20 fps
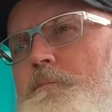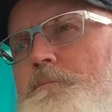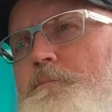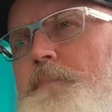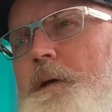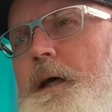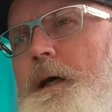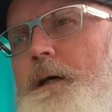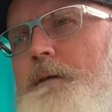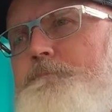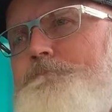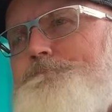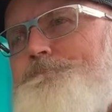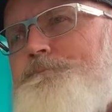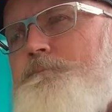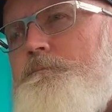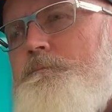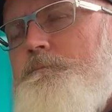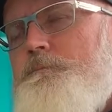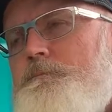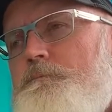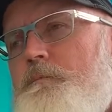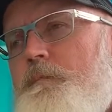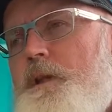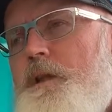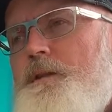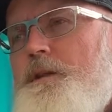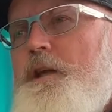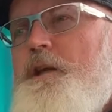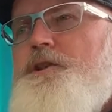But
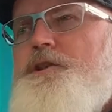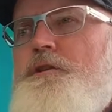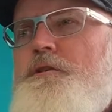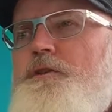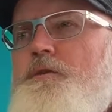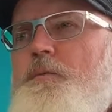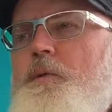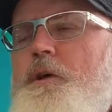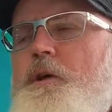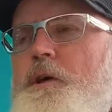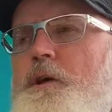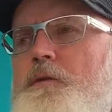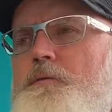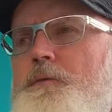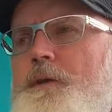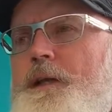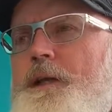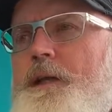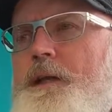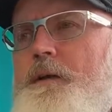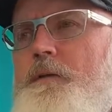the issues were really